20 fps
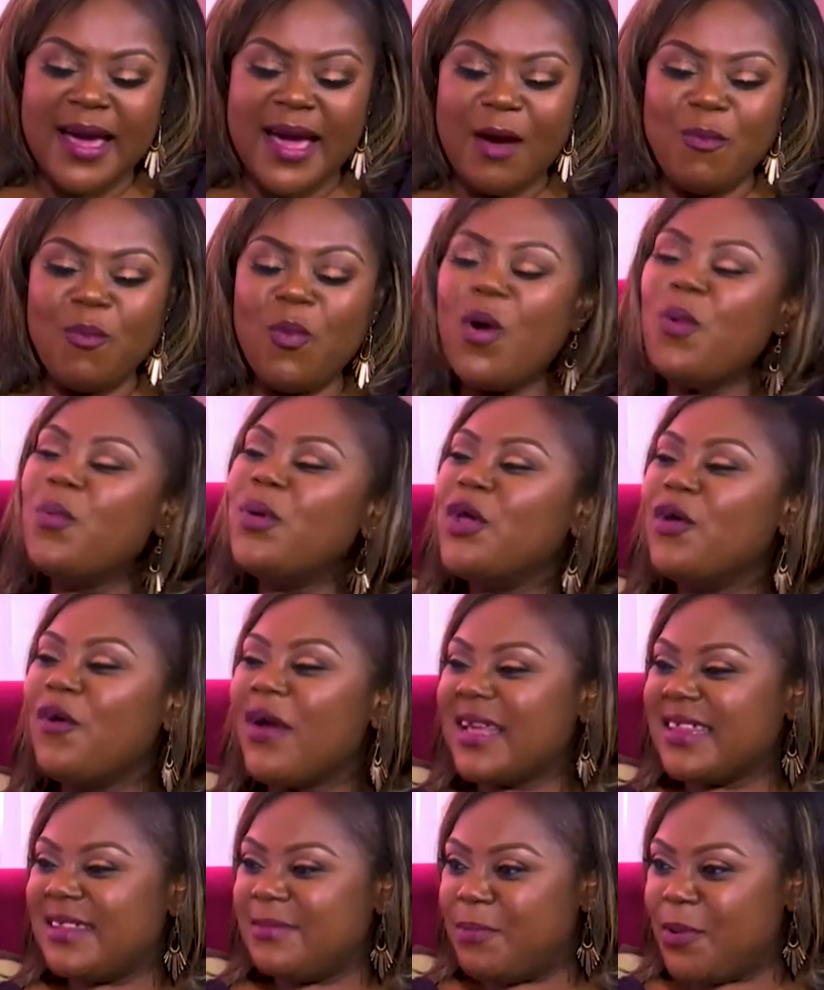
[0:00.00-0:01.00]
um, what were your
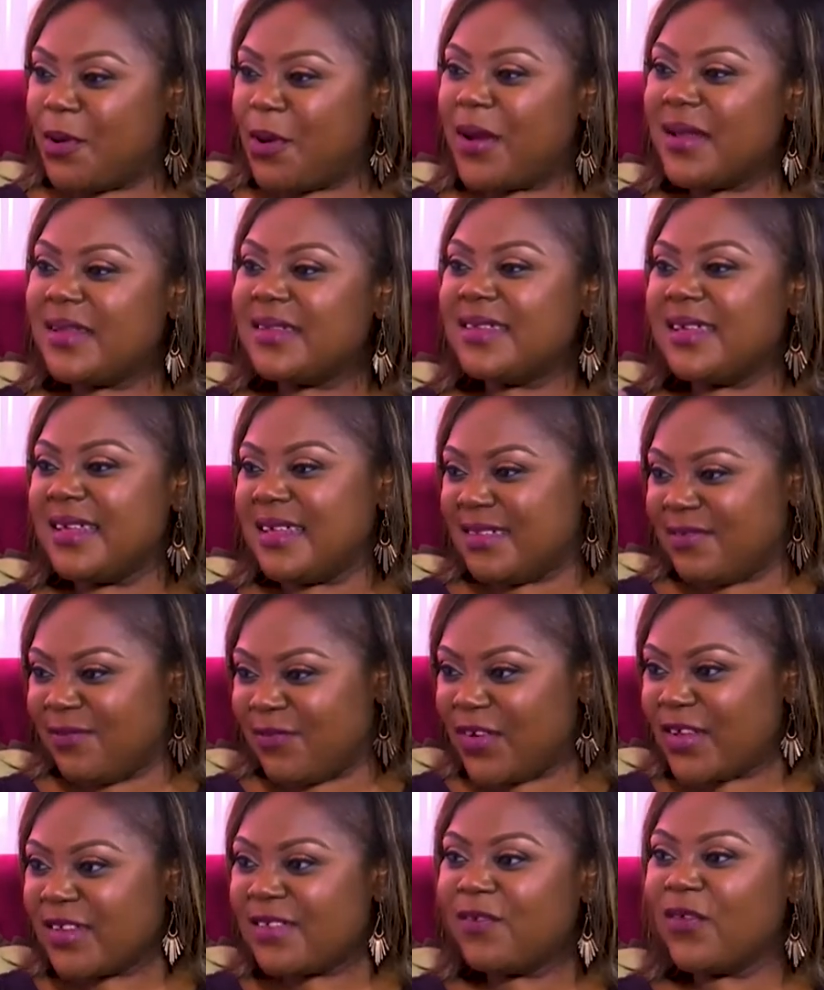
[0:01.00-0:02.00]
experiences,
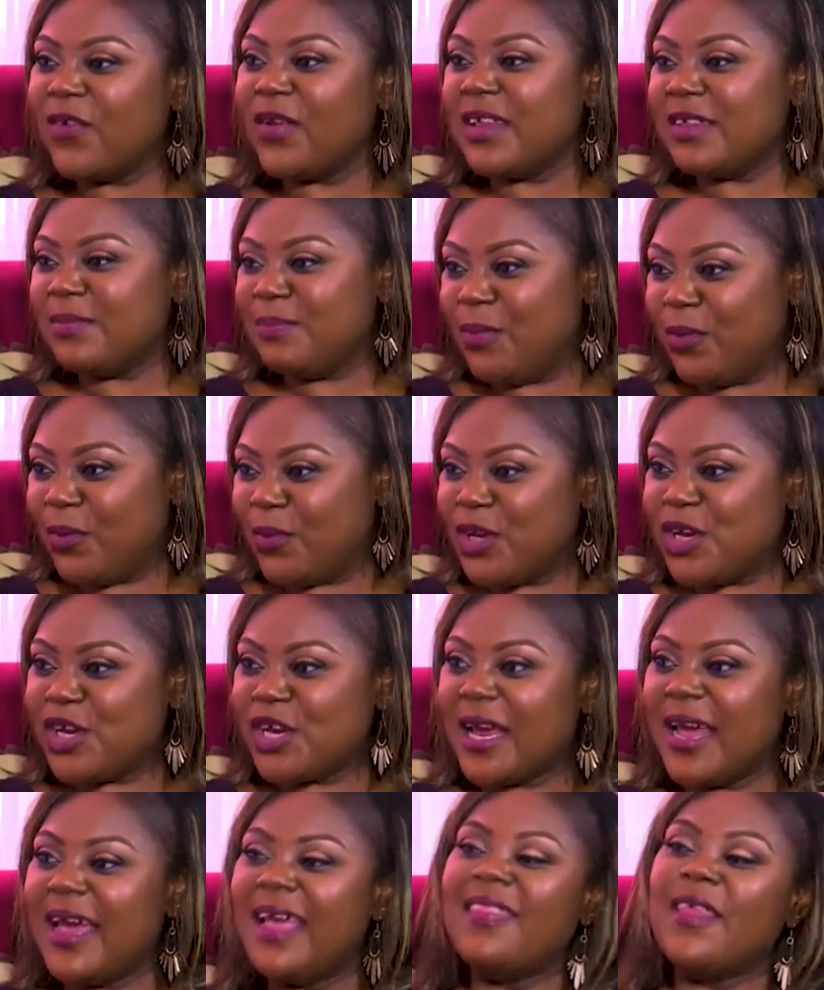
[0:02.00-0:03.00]
first of all, as board
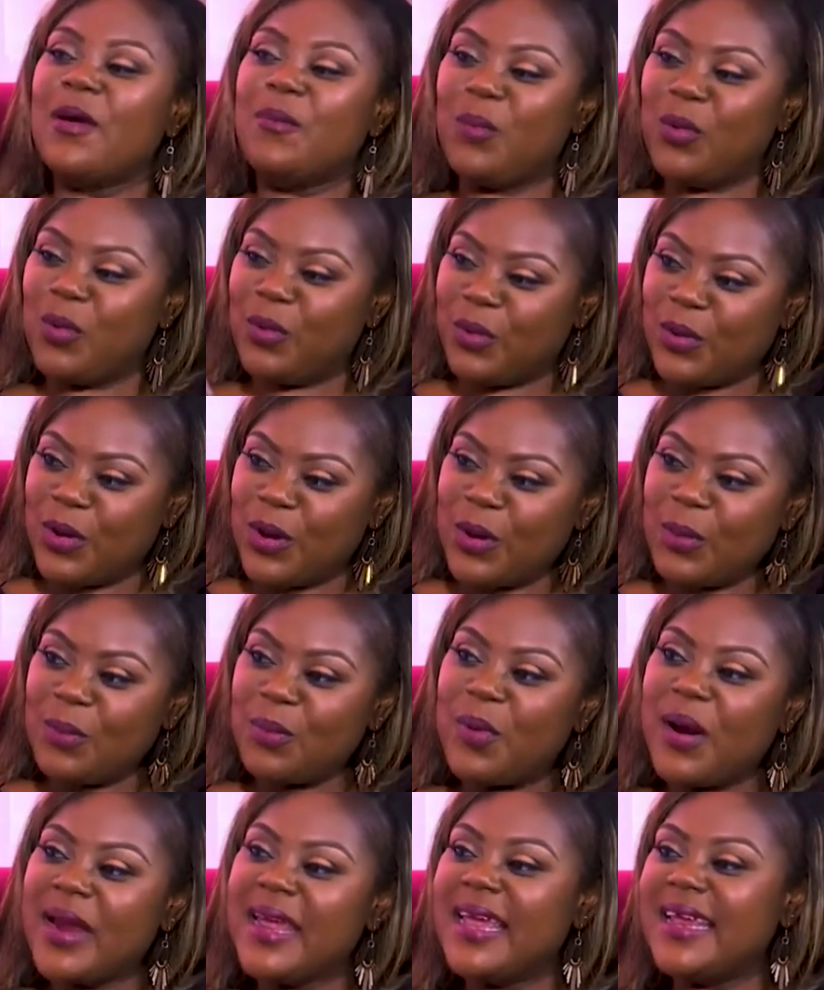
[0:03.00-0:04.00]
chair, and then we'll
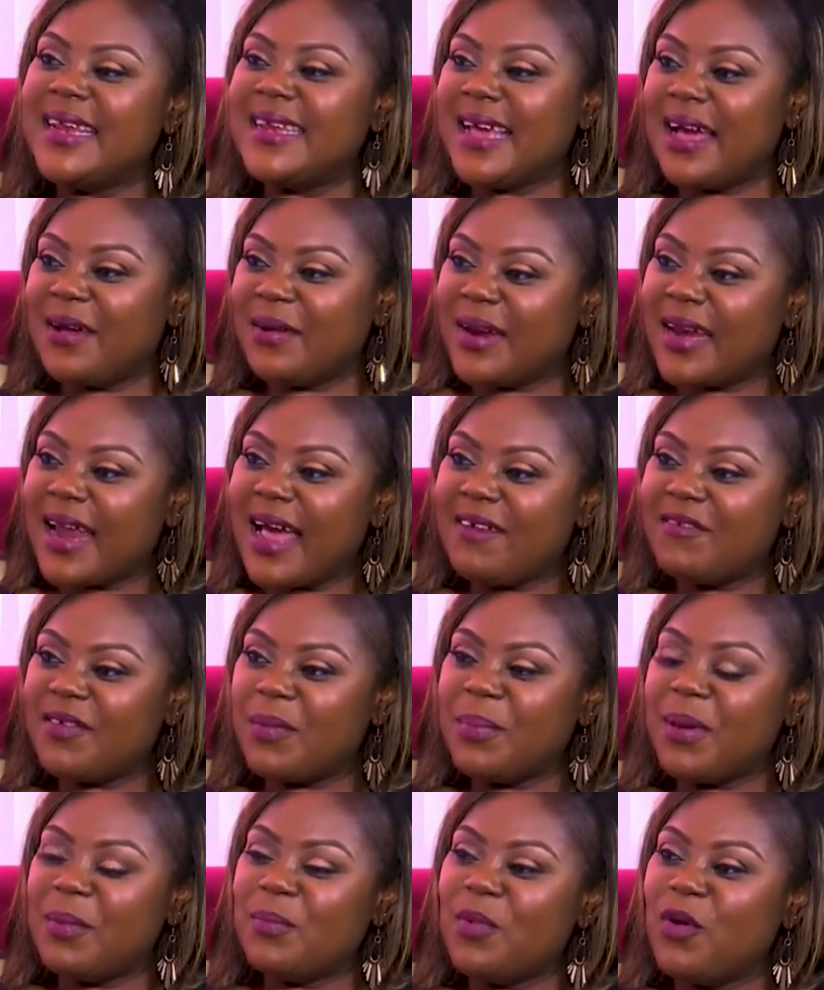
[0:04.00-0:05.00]
break it down and have a
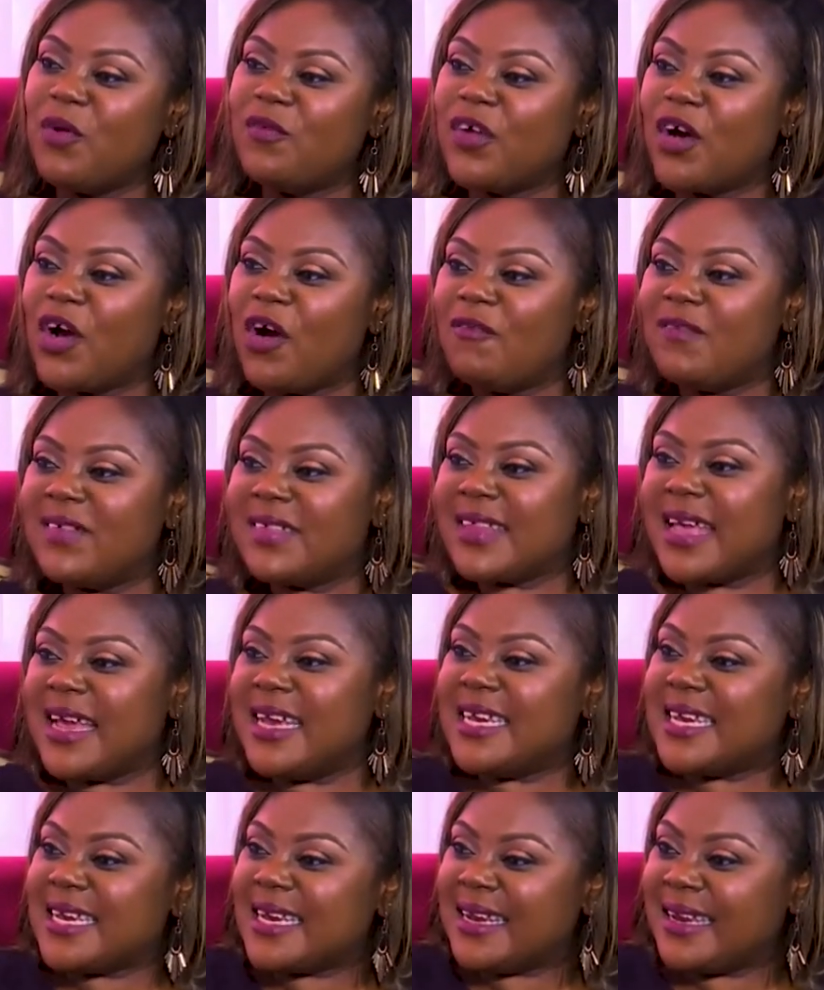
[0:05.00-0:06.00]
bit more of a
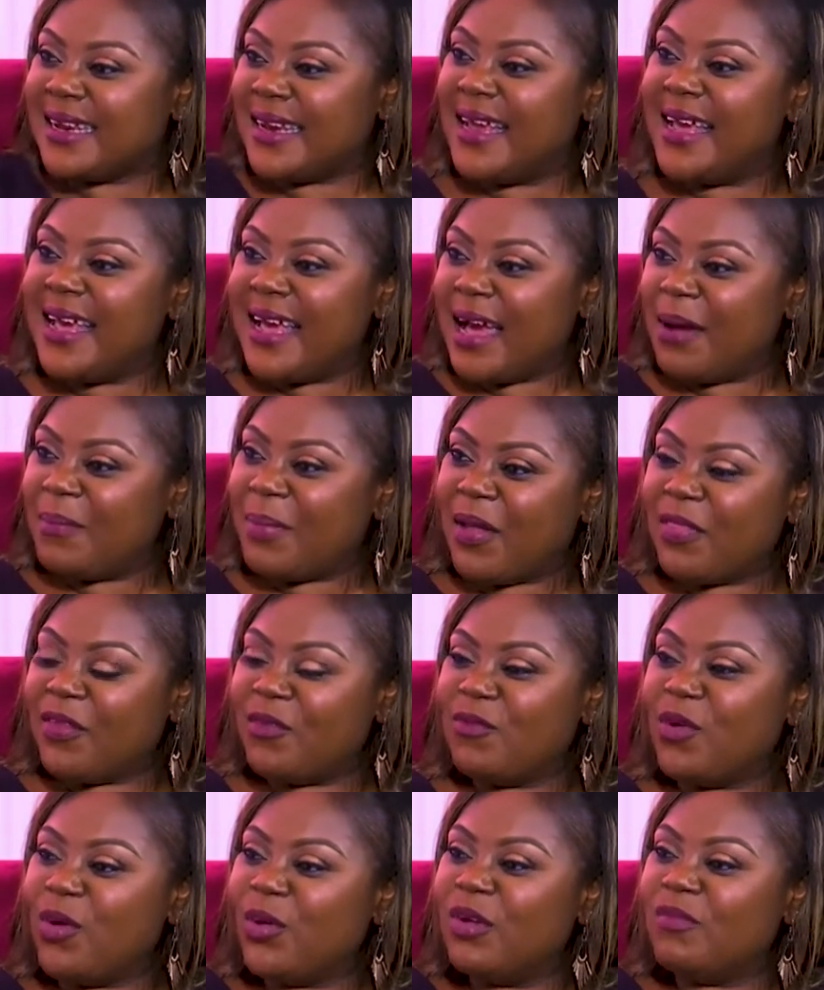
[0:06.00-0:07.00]
conversation about the
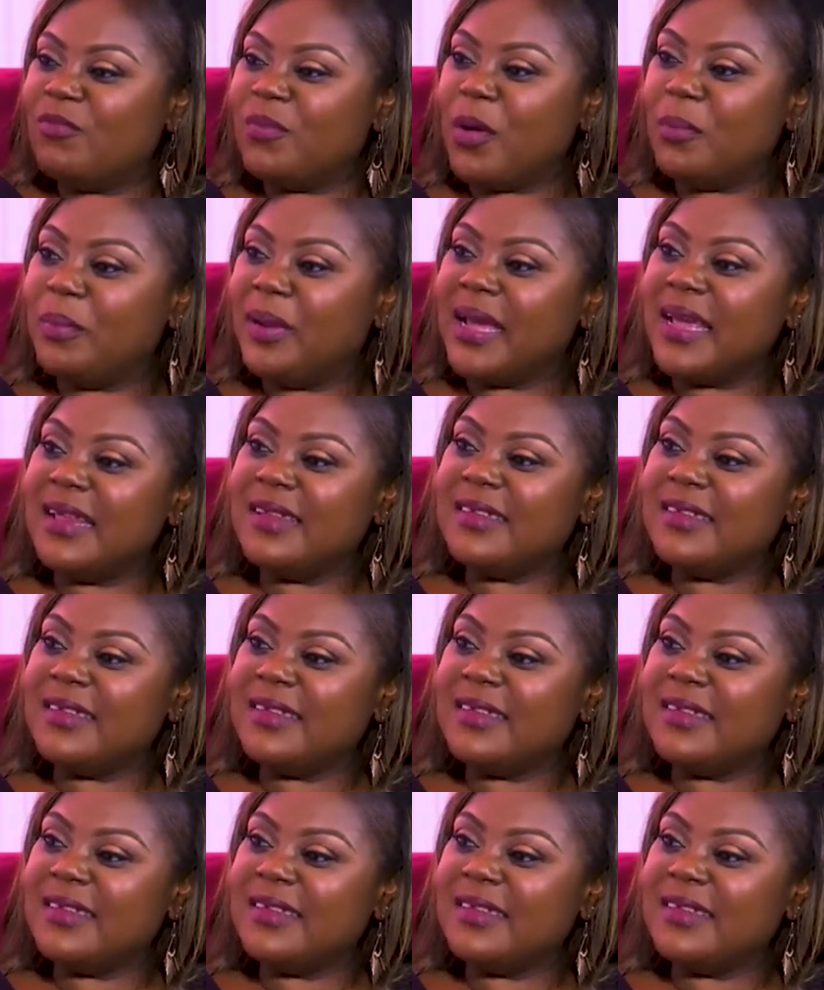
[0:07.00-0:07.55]
role of public